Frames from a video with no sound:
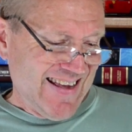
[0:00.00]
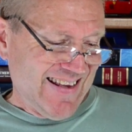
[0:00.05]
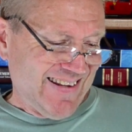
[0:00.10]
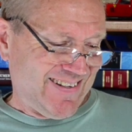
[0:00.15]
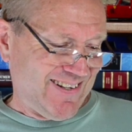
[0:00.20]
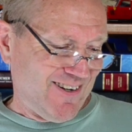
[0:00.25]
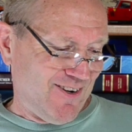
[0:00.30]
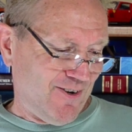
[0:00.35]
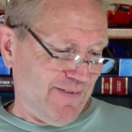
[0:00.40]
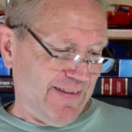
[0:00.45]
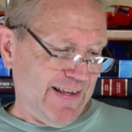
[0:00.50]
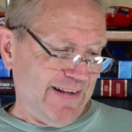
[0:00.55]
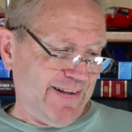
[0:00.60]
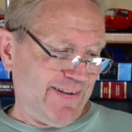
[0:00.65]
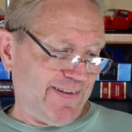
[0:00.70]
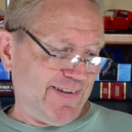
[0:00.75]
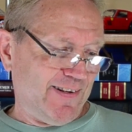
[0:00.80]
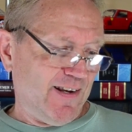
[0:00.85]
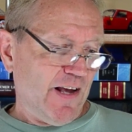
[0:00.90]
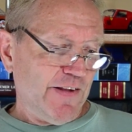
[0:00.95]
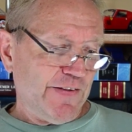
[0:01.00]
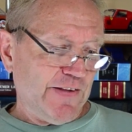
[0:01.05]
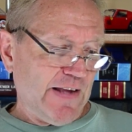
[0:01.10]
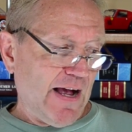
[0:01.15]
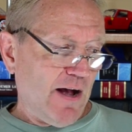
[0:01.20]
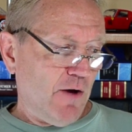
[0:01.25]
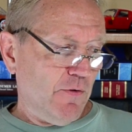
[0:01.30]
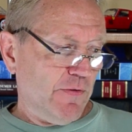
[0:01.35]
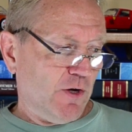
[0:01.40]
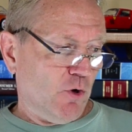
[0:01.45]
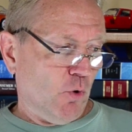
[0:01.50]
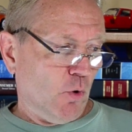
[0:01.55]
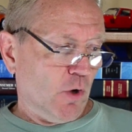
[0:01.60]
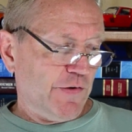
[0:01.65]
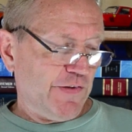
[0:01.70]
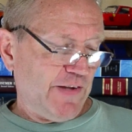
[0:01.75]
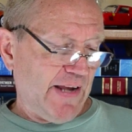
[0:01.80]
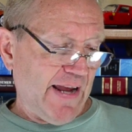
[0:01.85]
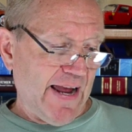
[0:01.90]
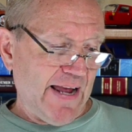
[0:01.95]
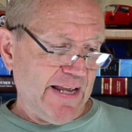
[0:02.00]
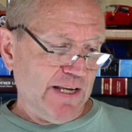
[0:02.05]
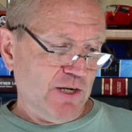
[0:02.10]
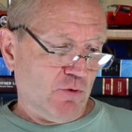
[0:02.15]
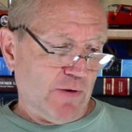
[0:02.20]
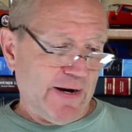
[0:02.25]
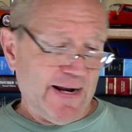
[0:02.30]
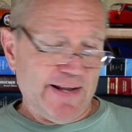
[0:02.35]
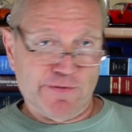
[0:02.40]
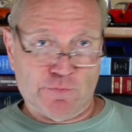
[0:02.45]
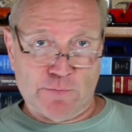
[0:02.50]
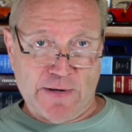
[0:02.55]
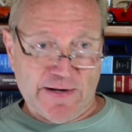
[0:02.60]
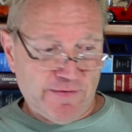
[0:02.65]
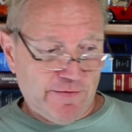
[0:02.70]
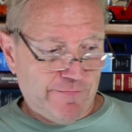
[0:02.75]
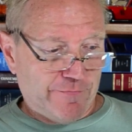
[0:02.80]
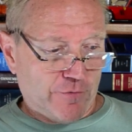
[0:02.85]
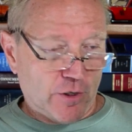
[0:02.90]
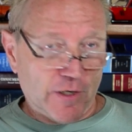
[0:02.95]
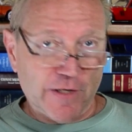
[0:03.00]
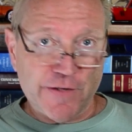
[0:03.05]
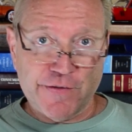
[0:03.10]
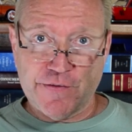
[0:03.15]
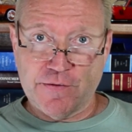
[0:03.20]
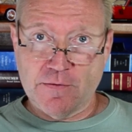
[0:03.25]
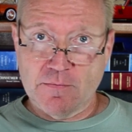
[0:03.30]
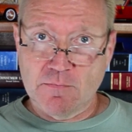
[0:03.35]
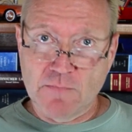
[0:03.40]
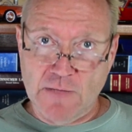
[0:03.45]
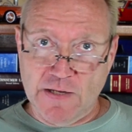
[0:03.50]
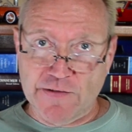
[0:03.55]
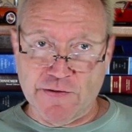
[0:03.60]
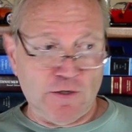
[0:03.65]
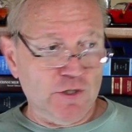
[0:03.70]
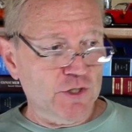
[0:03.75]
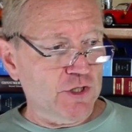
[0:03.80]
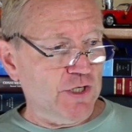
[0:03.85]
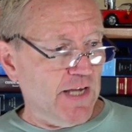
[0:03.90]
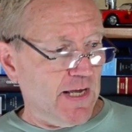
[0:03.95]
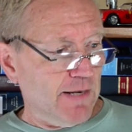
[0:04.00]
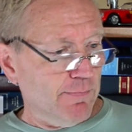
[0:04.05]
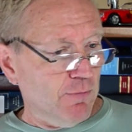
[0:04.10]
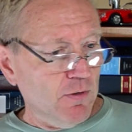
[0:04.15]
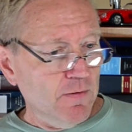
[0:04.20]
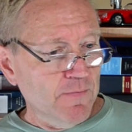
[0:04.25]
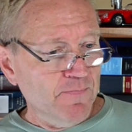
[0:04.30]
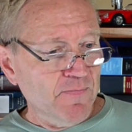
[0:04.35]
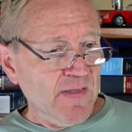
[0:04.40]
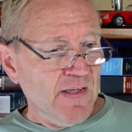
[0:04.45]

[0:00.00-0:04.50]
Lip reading: So they discuss how the courts can grant directed verdicts. That's understandable.